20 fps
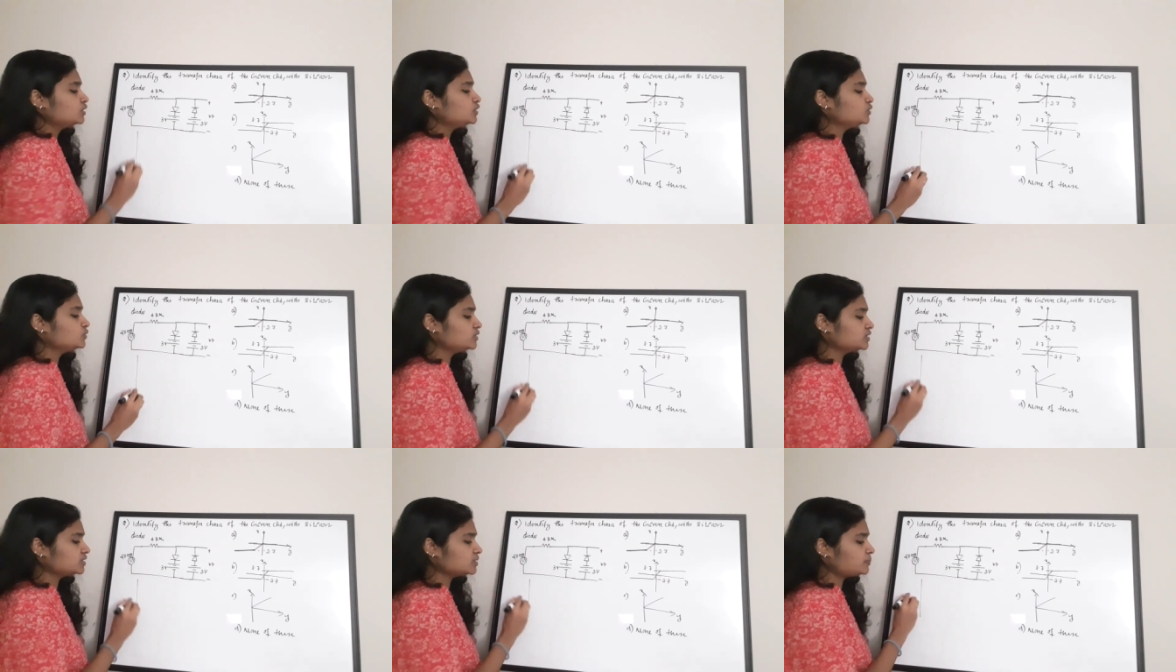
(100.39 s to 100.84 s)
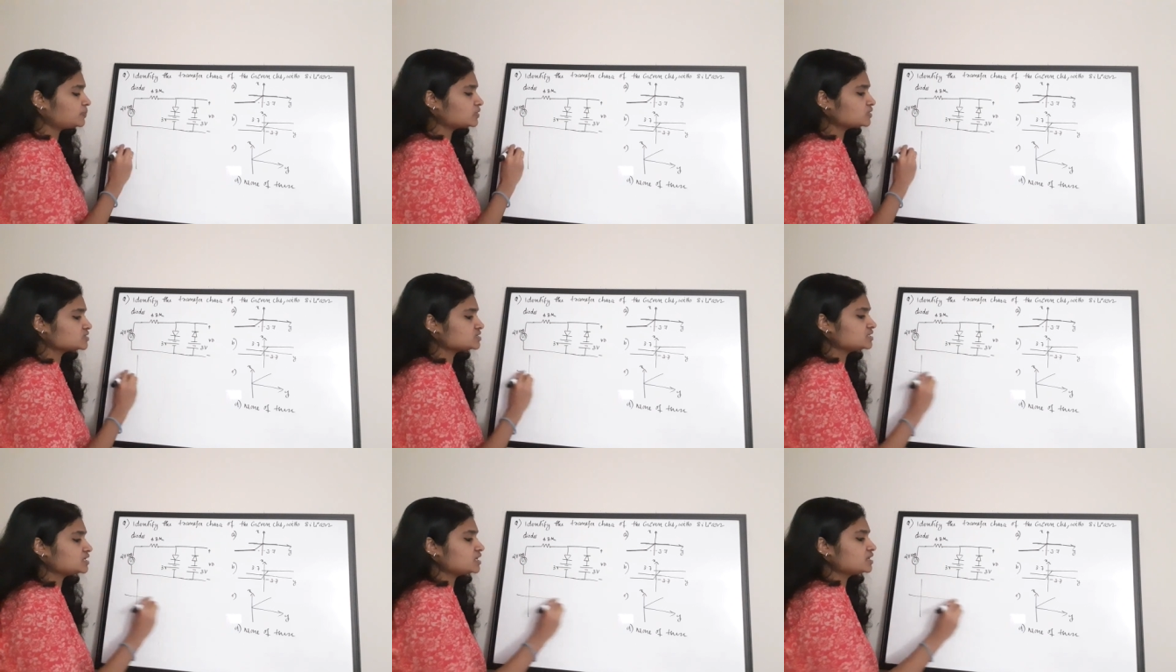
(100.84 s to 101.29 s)
During the
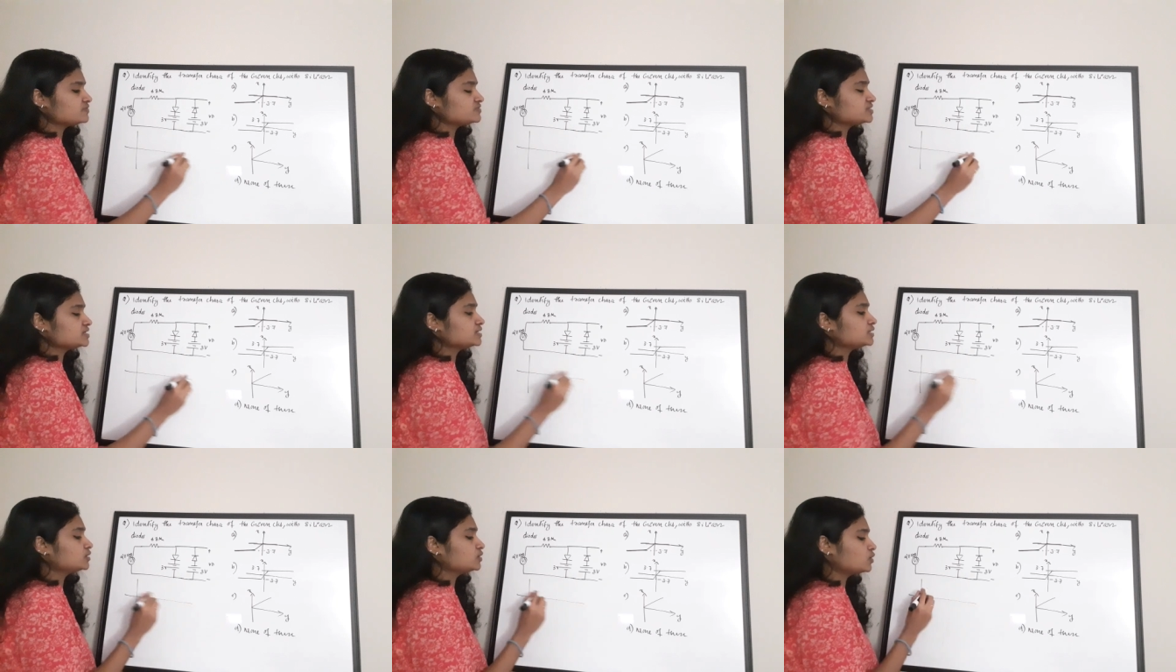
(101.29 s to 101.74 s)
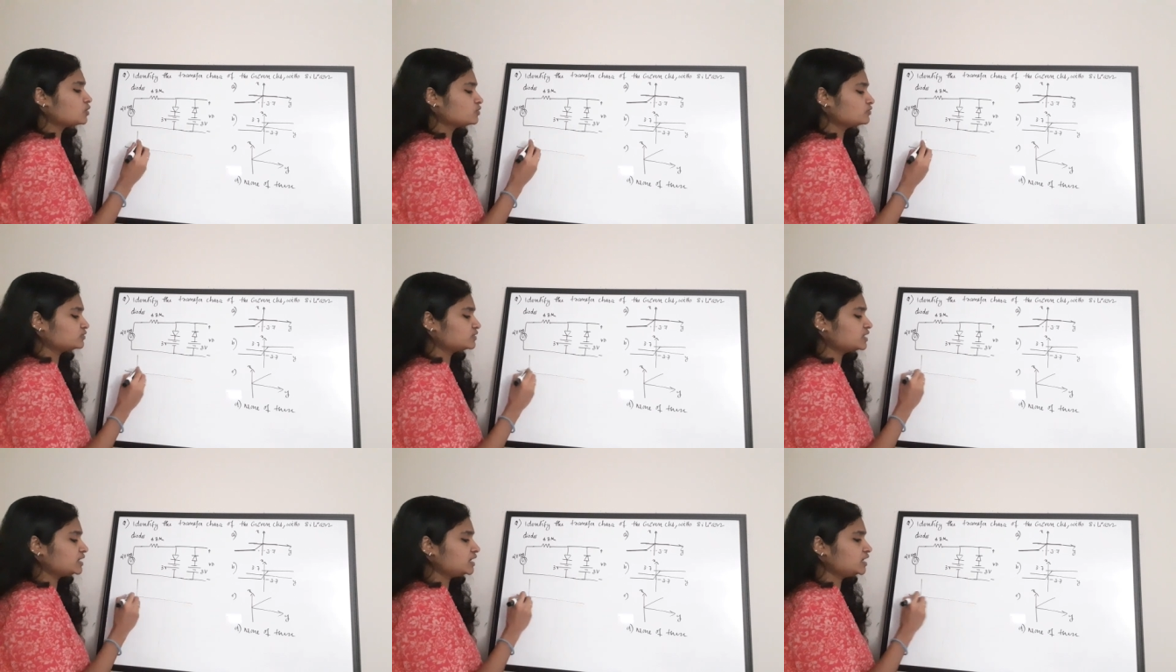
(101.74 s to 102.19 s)
positive half cycle
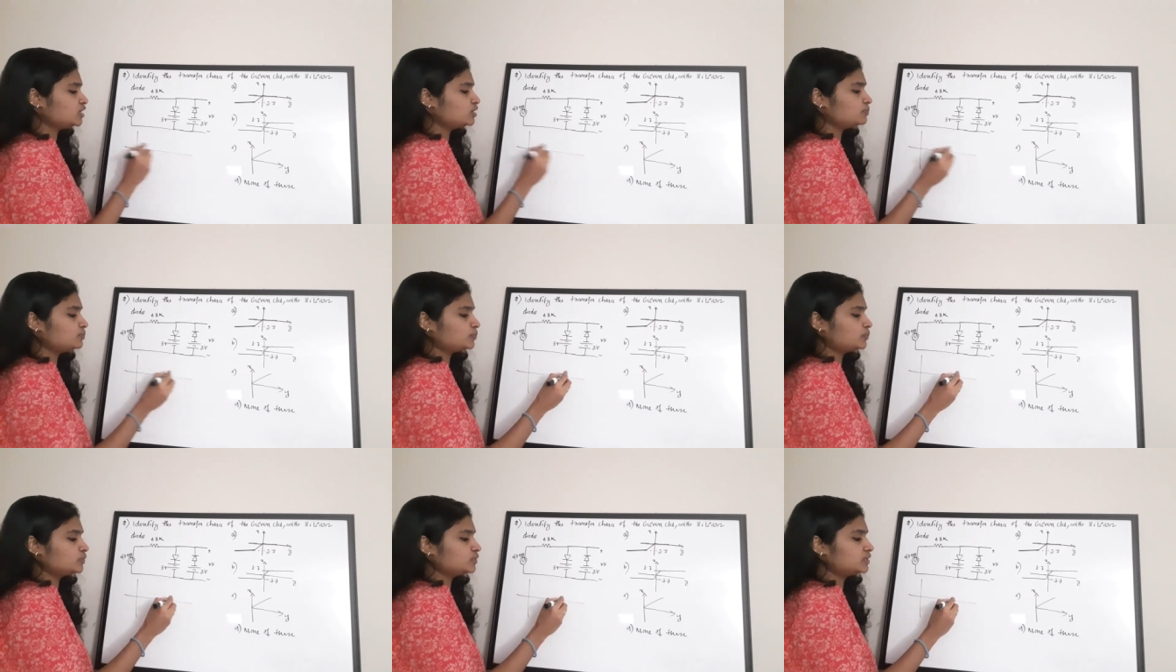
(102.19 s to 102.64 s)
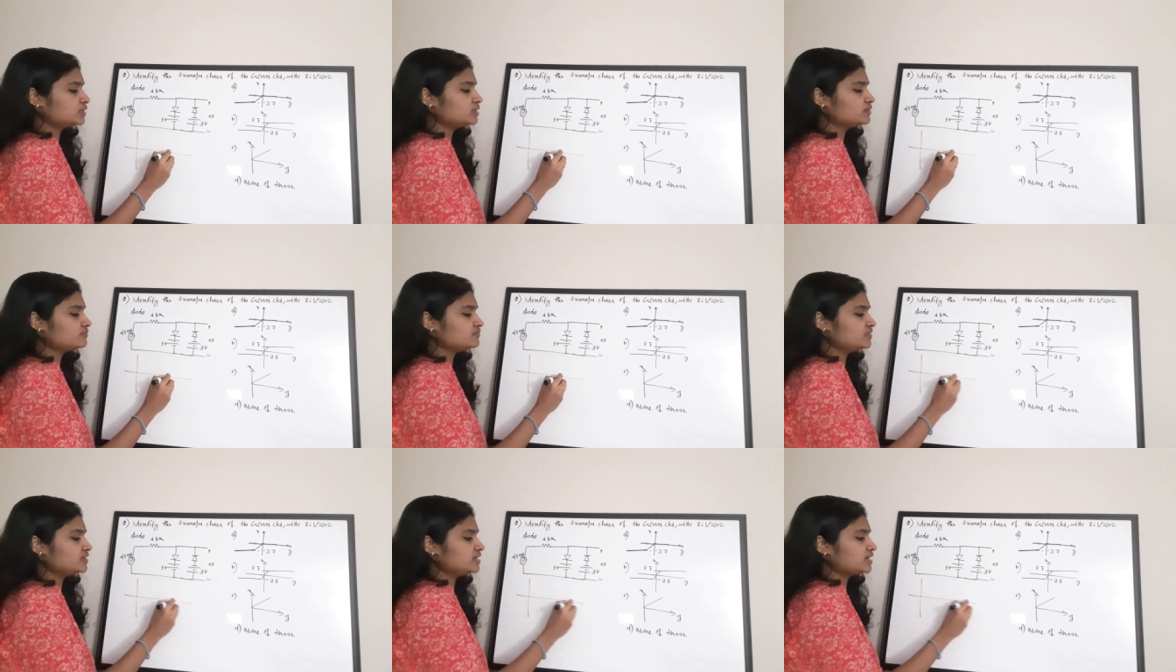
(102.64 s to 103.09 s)
of the input
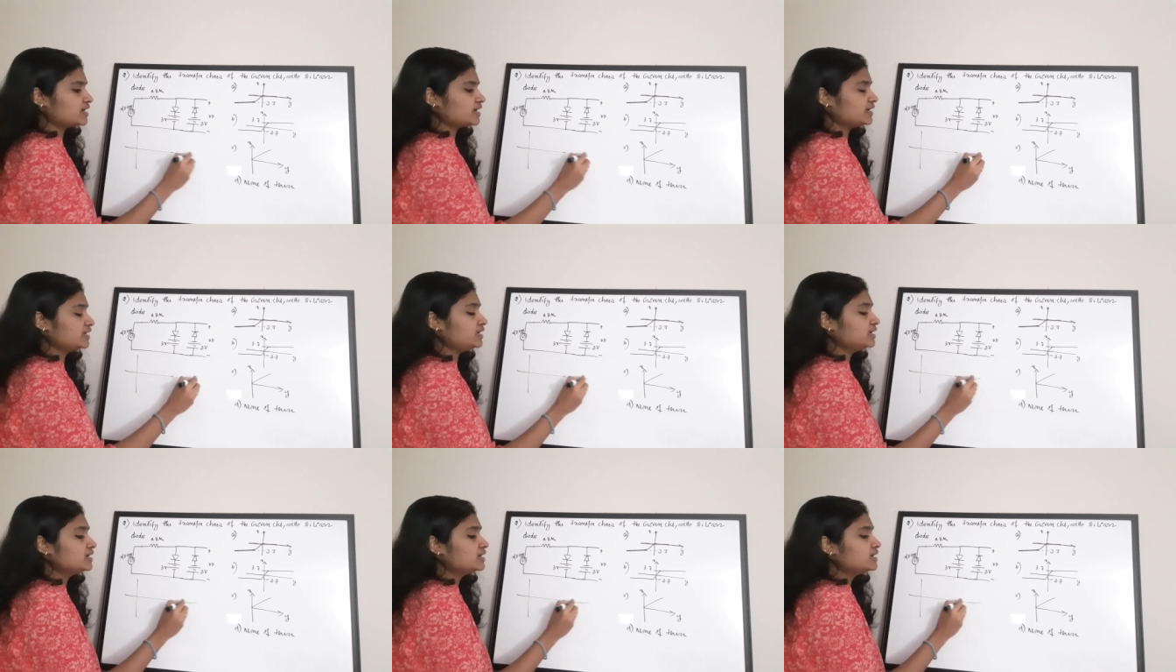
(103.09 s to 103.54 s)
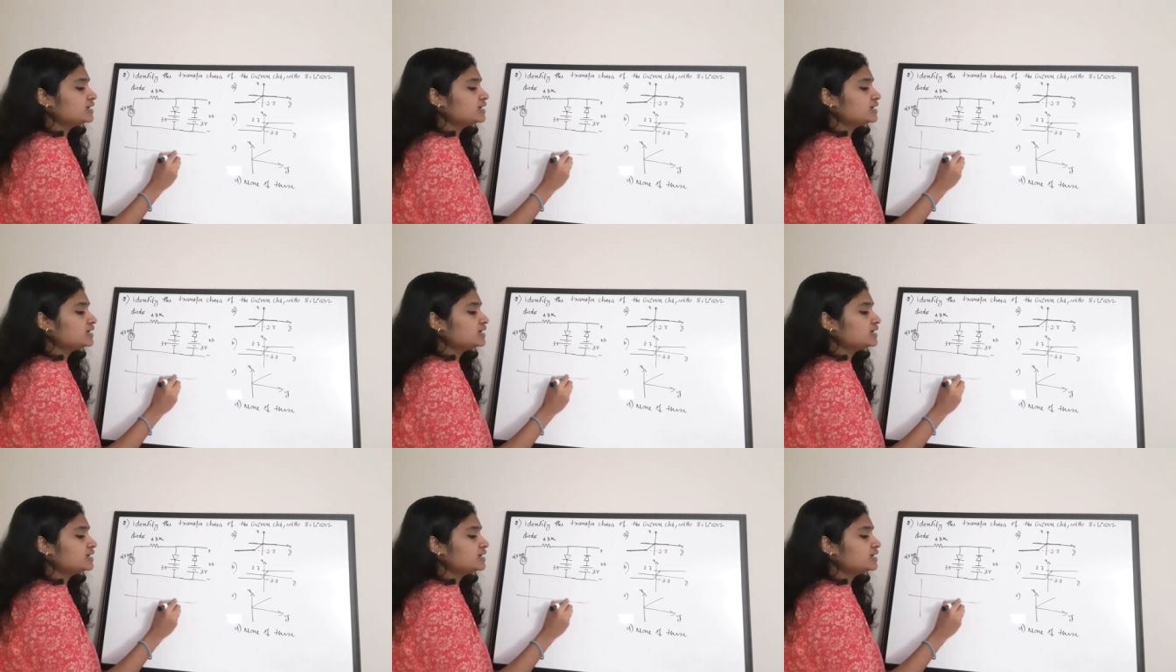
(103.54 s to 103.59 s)
VI,